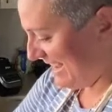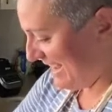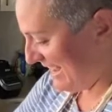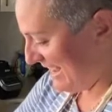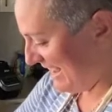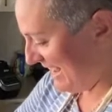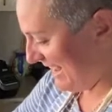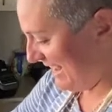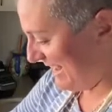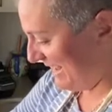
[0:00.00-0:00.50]

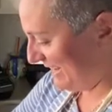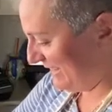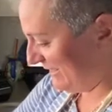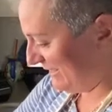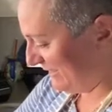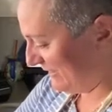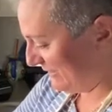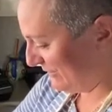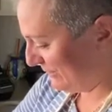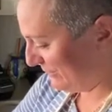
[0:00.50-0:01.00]

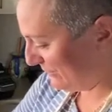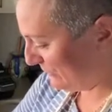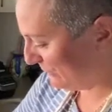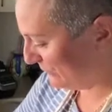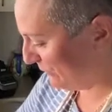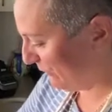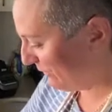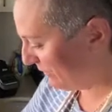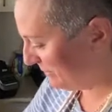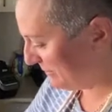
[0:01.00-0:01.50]
in
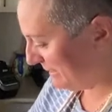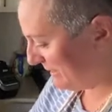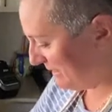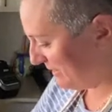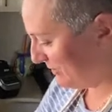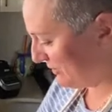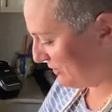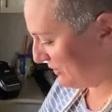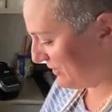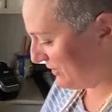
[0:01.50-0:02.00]
Long
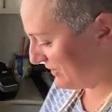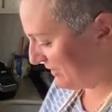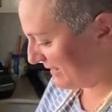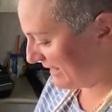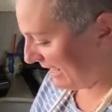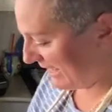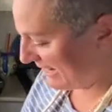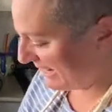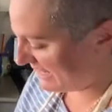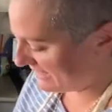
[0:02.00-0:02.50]
Beach
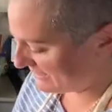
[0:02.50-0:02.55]
that had